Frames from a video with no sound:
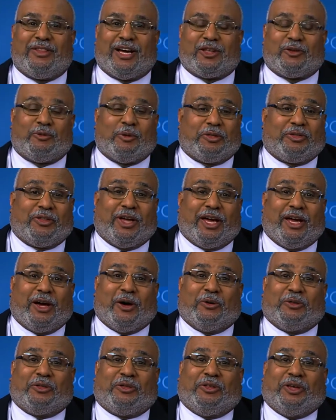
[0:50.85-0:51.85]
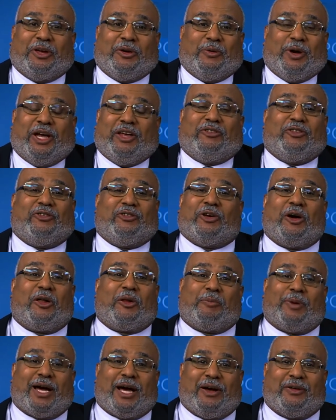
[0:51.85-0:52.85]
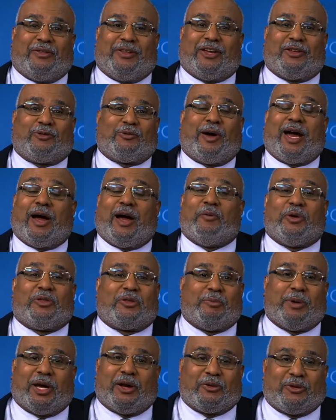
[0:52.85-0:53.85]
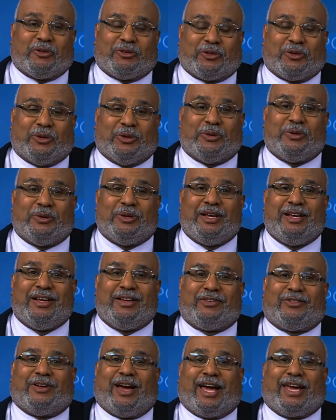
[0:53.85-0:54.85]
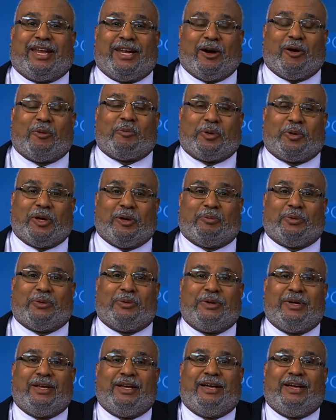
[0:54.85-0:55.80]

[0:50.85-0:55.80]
That's what the health equation is all about. That's why I went to medical school, so I can help people.